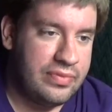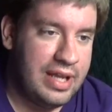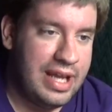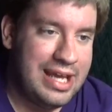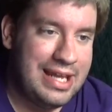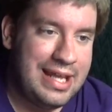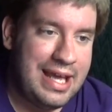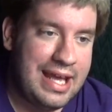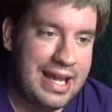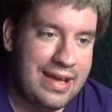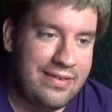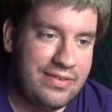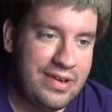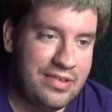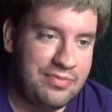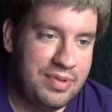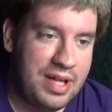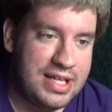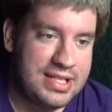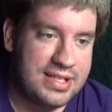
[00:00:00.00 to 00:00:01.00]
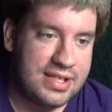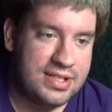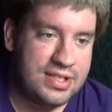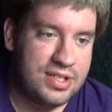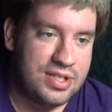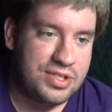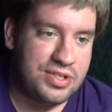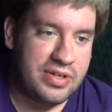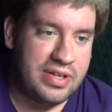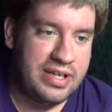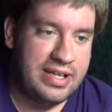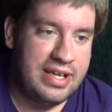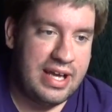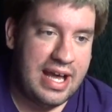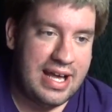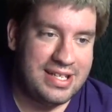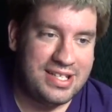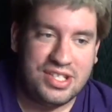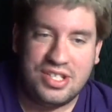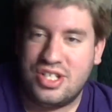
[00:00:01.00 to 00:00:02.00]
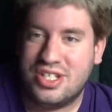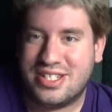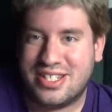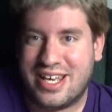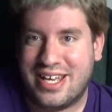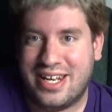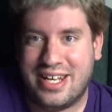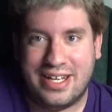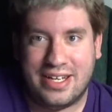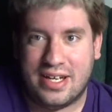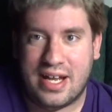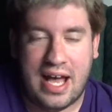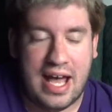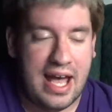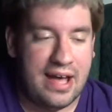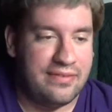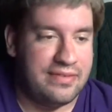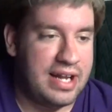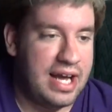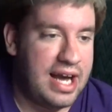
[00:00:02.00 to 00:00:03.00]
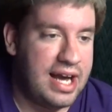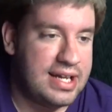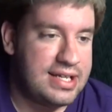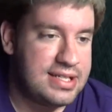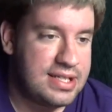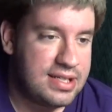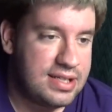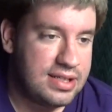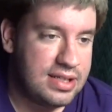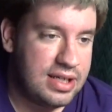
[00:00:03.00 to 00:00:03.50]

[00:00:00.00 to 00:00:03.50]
88. Ever had plastic surgery? Yes. Just kidding. I have not.